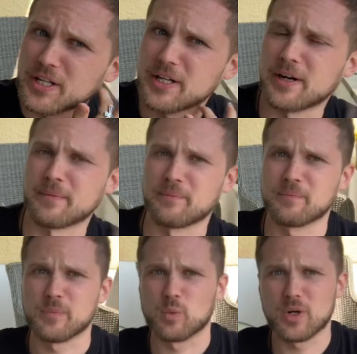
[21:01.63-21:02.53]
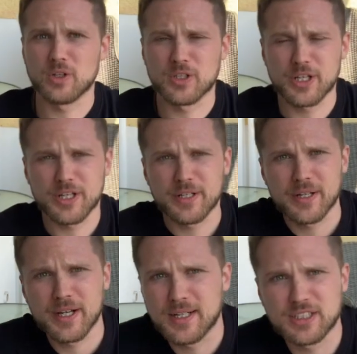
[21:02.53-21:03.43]
here. Real good.
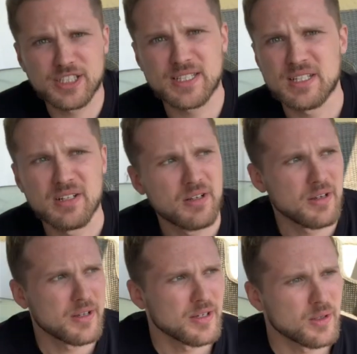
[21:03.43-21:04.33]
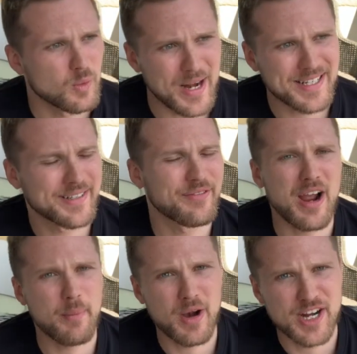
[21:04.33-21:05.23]
Uh, just raise your
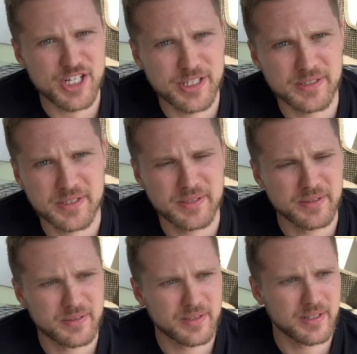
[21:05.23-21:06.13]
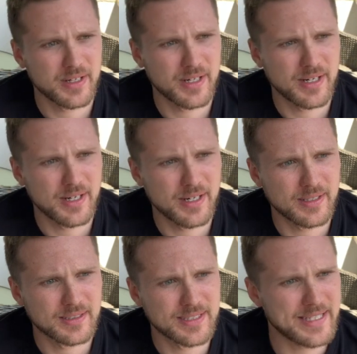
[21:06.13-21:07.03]
vibrations. Uh,
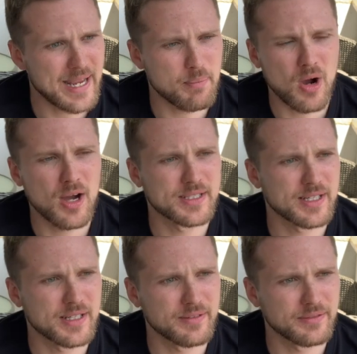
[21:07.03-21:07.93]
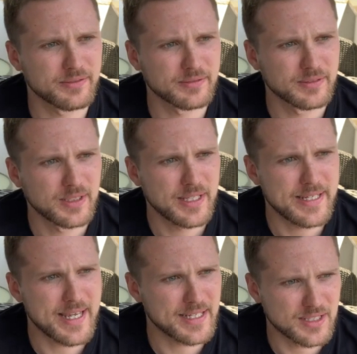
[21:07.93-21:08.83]
stay positive.
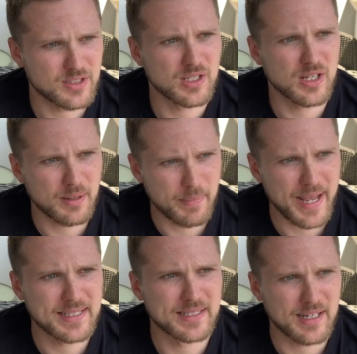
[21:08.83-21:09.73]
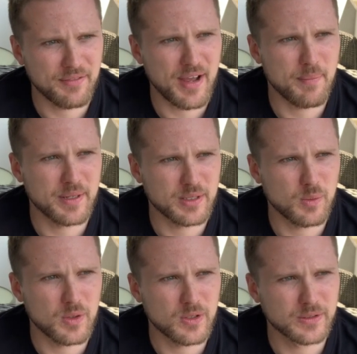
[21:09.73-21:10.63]
Yes, there's a lot of bad stuff happening in the
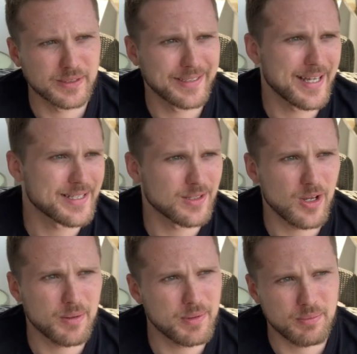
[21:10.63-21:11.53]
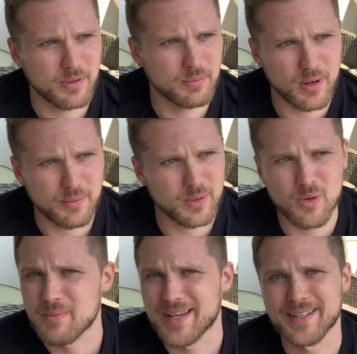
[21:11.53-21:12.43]
world. And yes, a lot of people probably
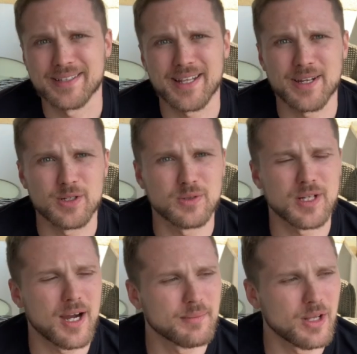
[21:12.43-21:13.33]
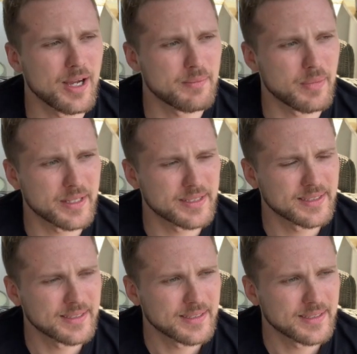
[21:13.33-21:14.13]
won't make it to that new timeline. But